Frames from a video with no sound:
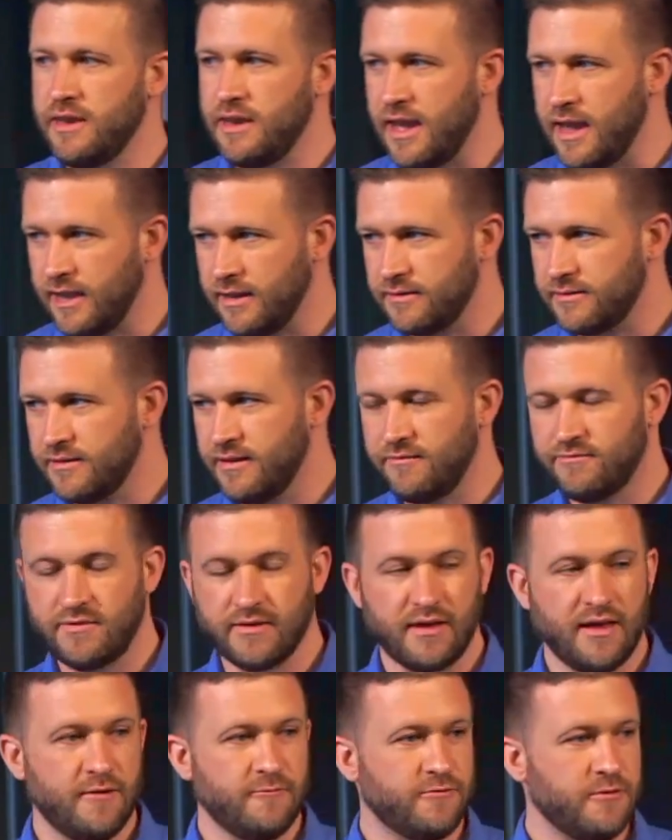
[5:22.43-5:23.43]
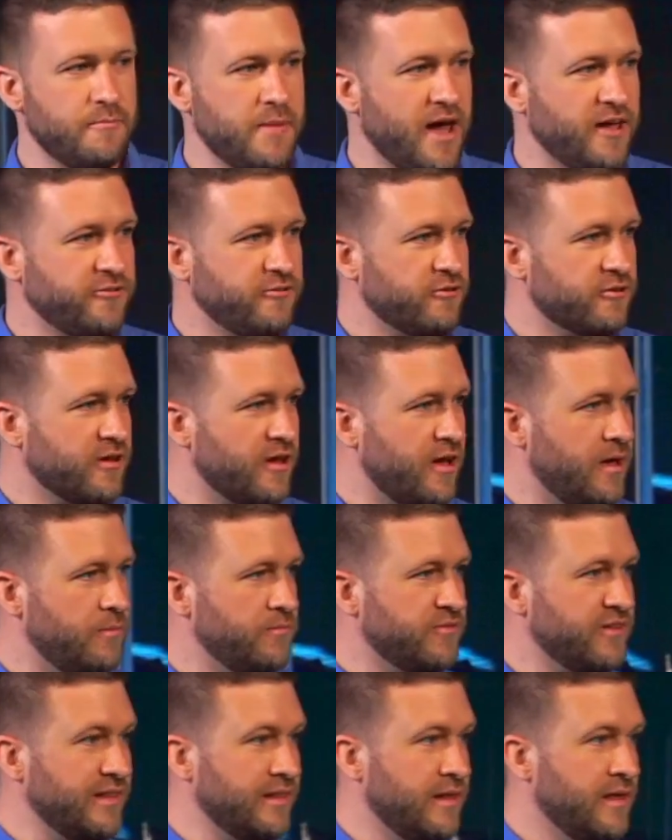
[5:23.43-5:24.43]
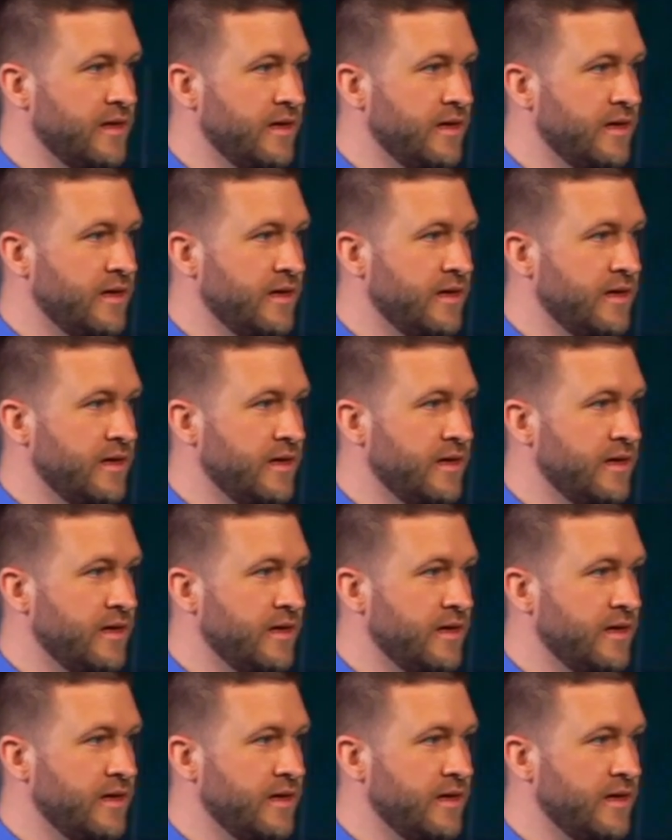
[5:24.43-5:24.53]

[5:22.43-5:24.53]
night, if the, if the master comes